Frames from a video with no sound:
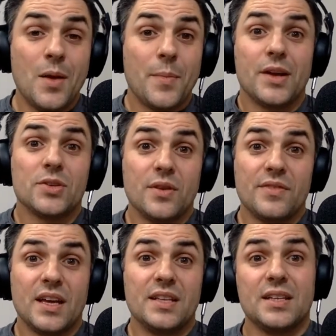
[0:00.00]
but I also have
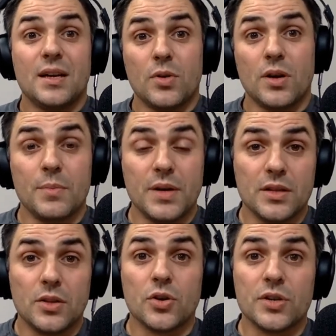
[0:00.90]
kids and I want to be
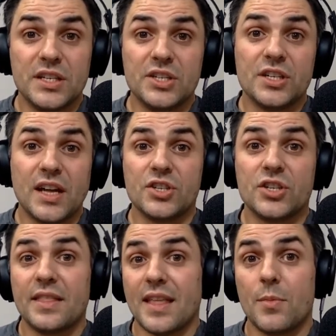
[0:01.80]
able to learn, teach, and
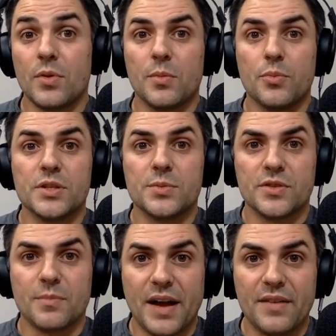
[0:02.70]
educate them on the
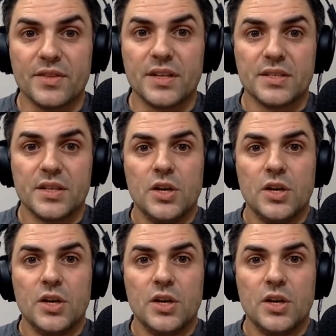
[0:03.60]
principles of mindfulness.